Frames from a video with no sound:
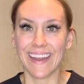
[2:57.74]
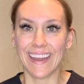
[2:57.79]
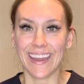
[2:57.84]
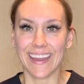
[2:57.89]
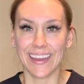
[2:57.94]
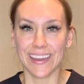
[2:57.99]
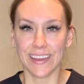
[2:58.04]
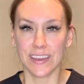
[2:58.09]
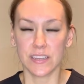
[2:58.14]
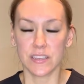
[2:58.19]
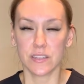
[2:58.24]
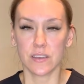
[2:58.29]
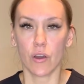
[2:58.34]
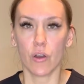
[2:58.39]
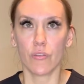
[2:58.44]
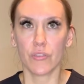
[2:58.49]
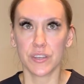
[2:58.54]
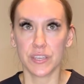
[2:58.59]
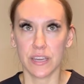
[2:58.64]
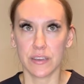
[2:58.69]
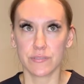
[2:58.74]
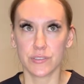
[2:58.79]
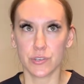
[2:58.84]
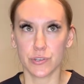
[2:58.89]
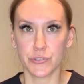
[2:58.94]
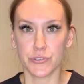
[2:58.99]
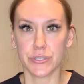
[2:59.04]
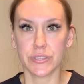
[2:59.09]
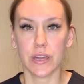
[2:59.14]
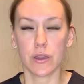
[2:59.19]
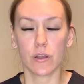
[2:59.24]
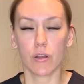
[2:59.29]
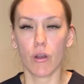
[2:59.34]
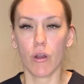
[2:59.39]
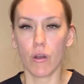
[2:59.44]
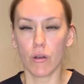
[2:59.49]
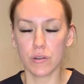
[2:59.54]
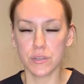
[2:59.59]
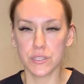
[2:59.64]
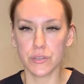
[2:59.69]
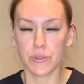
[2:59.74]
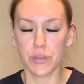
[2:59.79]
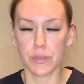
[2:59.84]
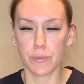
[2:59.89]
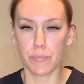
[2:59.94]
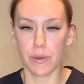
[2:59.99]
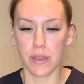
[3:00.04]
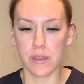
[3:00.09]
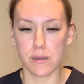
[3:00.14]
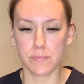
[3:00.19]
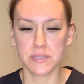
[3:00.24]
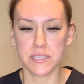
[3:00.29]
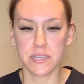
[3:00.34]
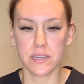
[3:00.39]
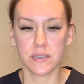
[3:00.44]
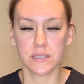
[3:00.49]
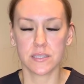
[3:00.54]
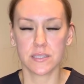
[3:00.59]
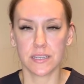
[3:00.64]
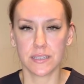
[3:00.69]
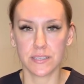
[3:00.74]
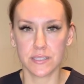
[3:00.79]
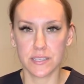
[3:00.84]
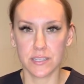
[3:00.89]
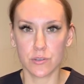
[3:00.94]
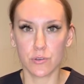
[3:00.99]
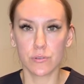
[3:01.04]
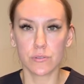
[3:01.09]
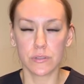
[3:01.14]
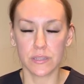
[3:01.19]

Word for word: And on the day of surgery, they are also gonna biopsy a sentinel